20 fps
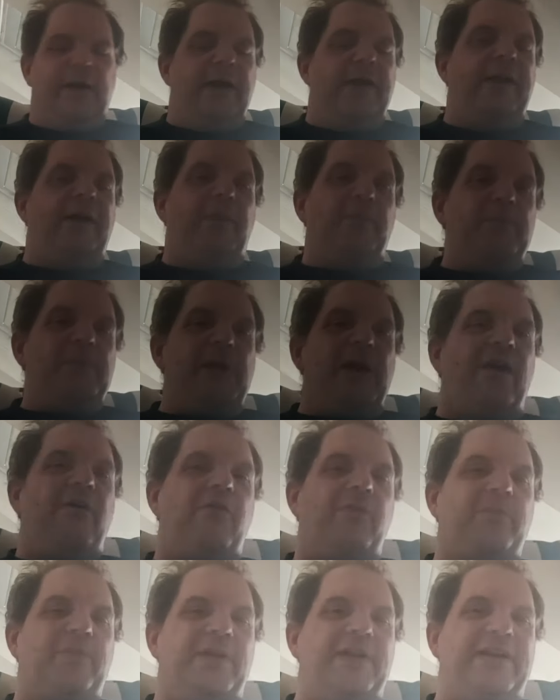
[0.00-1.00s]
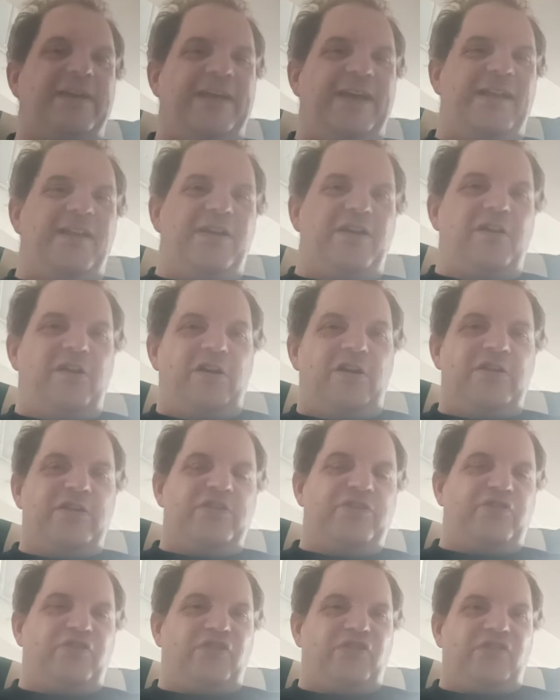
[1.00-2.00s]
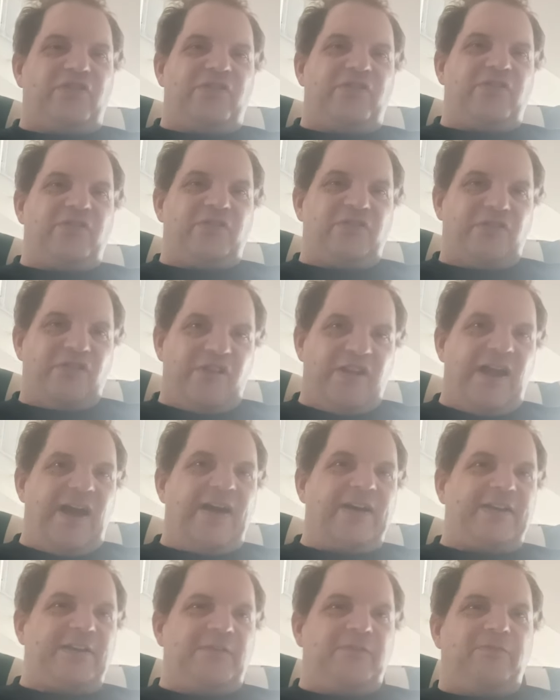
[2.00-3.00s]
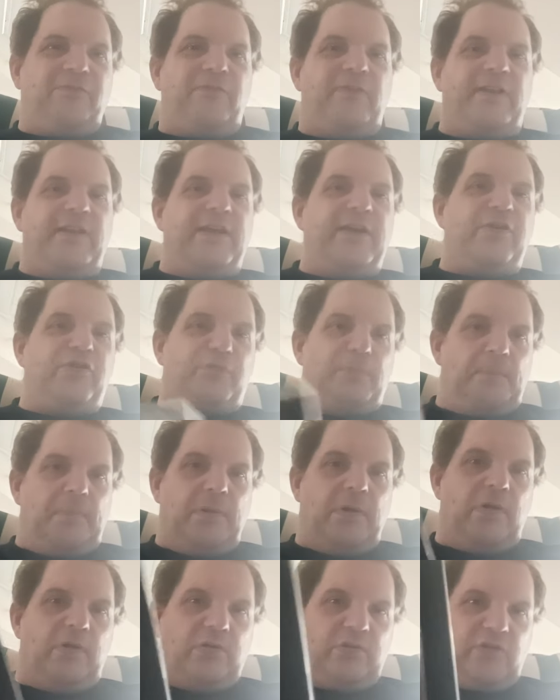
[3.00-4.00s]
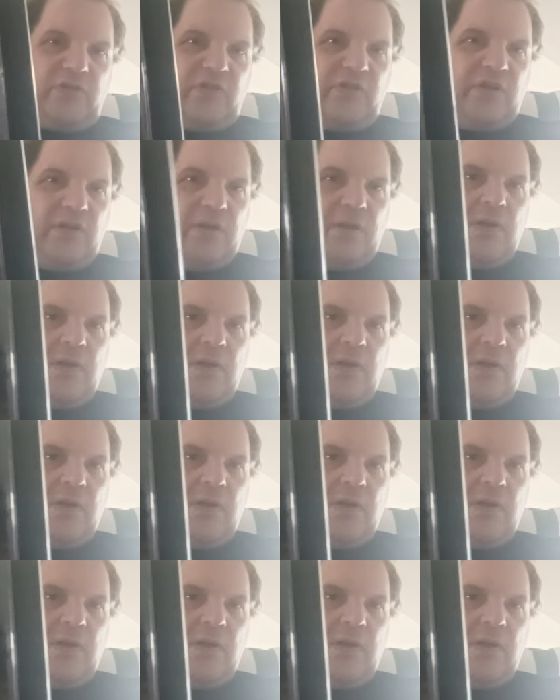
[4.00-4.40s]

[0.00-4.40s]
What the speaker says: And I'm going to get a lot of slack for this, but